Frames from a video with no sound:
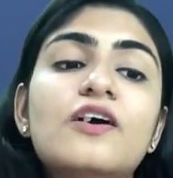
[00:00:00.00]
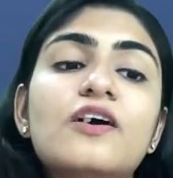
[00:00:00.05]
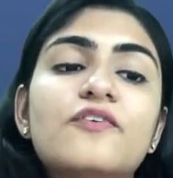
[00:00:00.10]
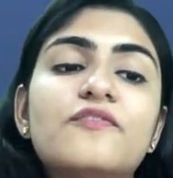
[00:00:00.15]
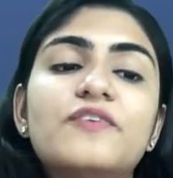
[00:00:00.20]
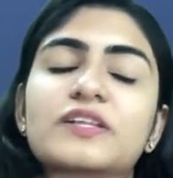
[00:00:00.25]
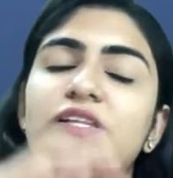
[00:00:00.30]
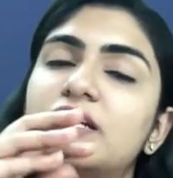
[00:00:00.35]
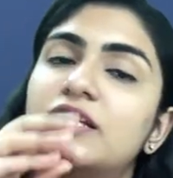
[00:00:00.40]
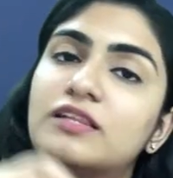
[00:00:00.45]

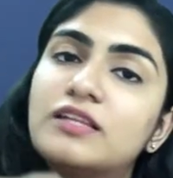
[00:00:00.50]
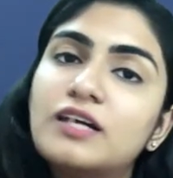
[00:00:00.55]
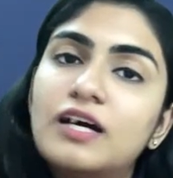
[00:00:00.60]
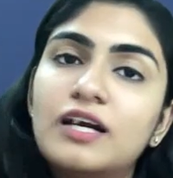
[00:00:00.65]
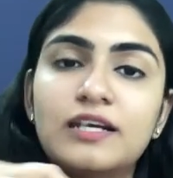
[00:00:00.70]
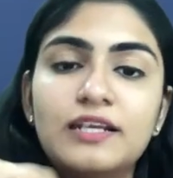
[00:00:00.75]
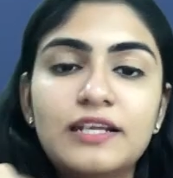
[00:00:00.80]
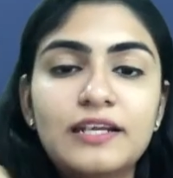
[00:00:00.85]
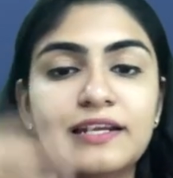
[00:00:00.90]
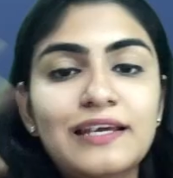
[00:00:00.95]
within
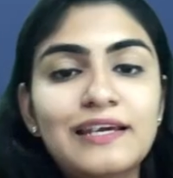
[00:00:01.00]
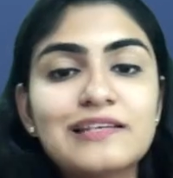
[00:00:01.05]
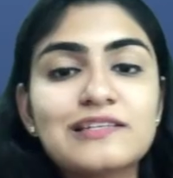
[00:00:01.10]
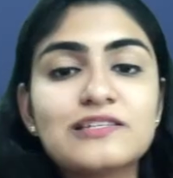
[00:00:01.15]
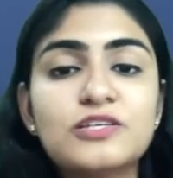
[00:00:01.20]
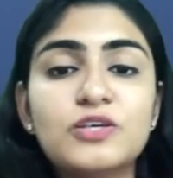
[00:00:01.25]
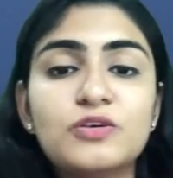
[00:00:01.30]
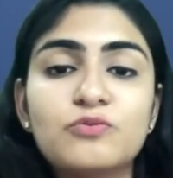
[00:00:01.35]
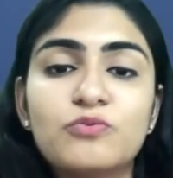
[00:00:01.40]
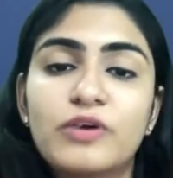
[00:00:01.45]
30 days
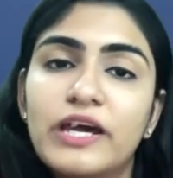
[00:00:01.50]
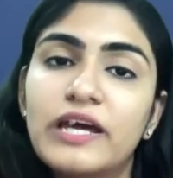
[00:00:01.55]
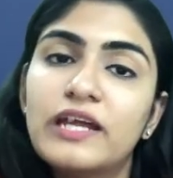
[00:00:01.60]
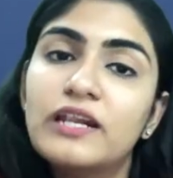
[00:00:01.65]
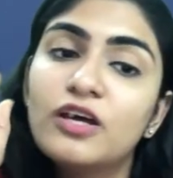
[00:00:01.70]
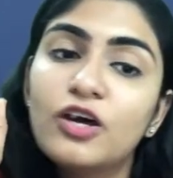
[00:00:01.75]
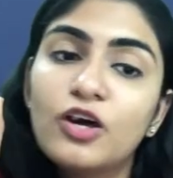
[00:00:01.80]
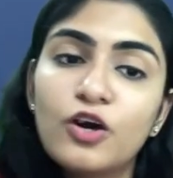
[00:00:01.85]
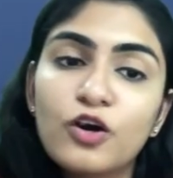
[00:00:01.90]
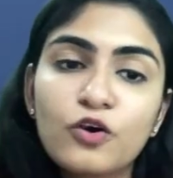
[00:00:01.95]
you can
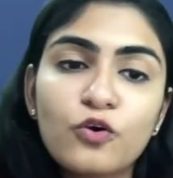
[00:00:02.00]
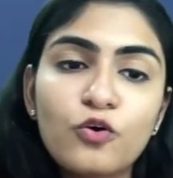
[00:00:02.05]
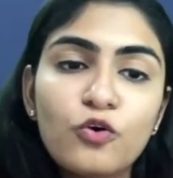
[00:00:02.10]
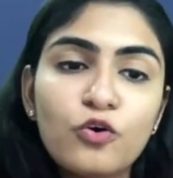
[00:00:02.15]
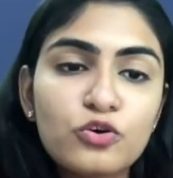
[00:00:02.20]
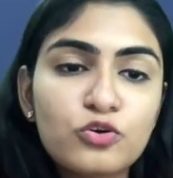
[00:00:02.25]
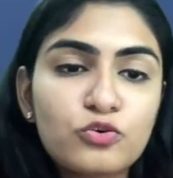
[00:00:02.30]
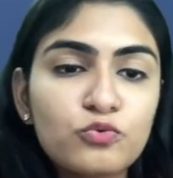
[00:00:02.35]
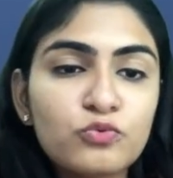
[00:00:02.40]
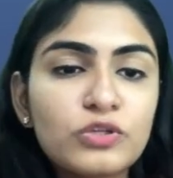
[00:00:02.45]

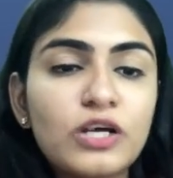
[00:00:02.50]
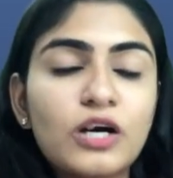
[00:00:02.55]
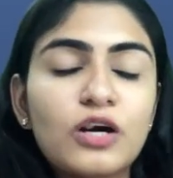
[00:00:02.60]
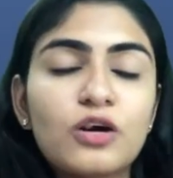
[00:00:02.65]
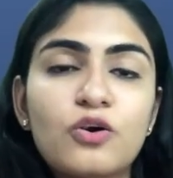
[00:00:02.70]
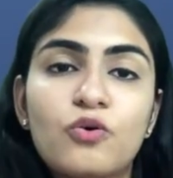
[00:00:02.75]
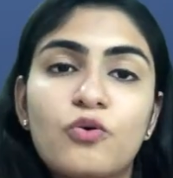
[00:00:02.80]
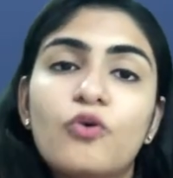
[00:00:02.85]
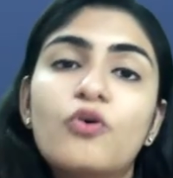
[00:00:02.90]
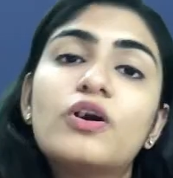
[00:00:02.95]
go to the
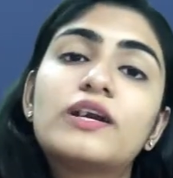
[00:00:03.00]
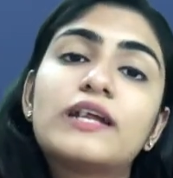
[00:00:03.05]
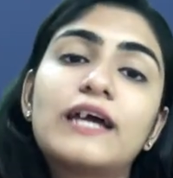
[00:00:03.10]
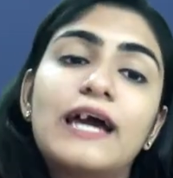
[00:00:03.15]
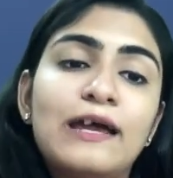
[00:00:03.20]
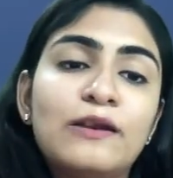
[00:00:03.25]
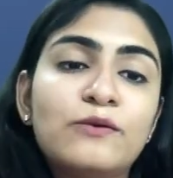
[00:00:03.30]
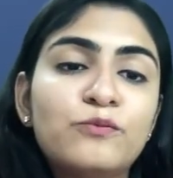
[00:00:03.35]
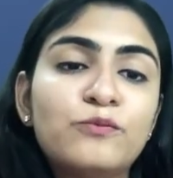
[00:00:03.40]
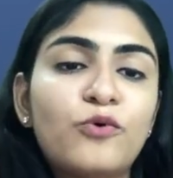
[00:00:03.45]
court,
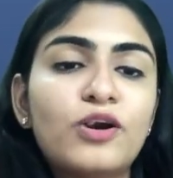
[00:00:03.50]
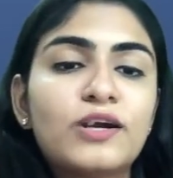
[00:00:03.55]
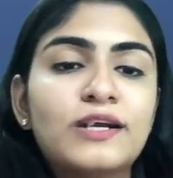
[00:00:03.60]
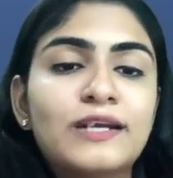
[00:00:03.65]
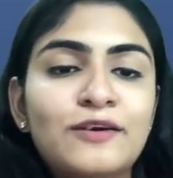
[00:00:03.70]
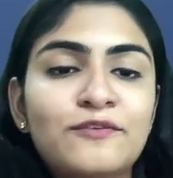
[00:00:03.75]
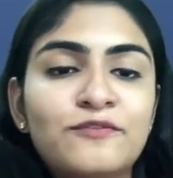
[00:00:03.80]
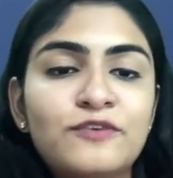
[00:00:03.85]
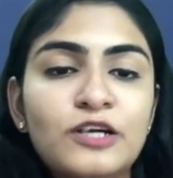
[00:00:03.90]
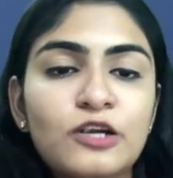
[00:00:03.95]
and
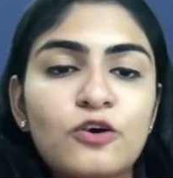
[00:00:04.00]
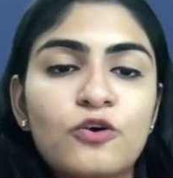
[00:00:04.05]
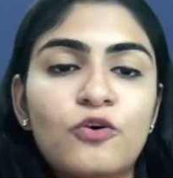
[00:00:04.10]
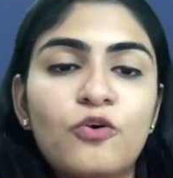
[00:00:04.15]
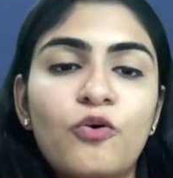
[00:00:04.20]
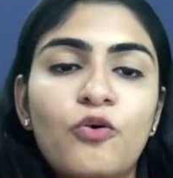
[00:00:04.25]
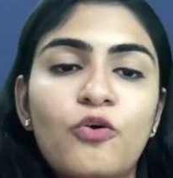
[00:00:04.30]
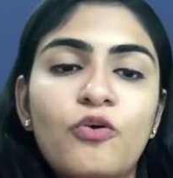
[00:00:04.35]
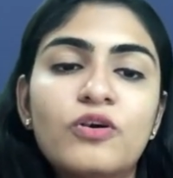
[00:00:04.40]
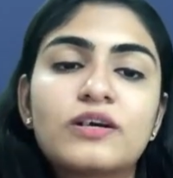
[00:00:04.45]
whatever
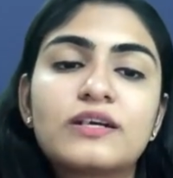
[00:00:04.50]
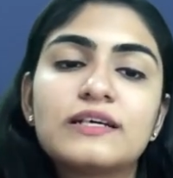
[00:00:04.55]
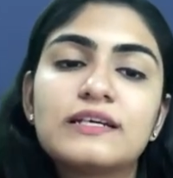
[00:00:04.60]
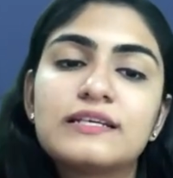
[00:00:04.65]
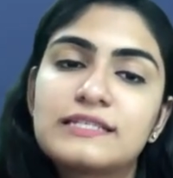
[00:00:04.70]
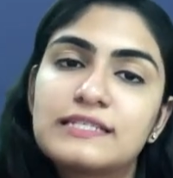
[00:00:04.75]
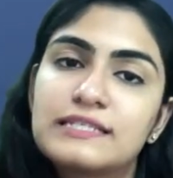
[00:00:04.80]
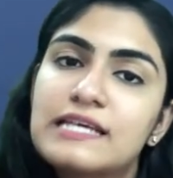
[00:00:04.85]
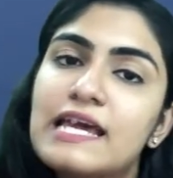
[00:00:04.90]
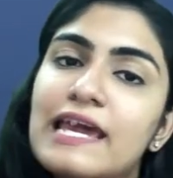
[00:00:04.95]
court
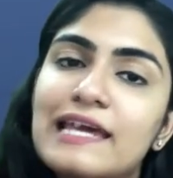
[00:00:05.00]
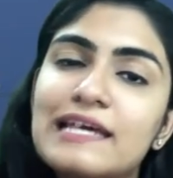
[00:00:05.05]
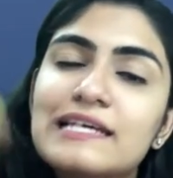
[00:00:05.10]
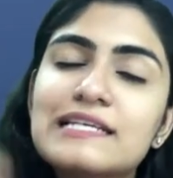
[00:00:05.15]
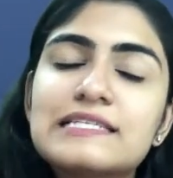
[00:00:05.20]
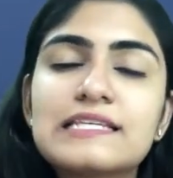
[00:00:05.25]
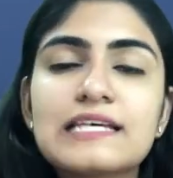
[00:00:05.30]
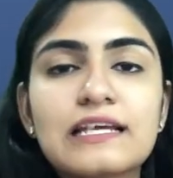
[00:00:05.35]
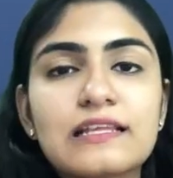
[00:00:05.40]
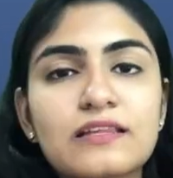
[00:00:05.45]

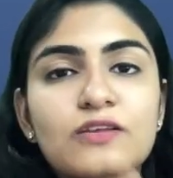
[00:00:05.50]
says,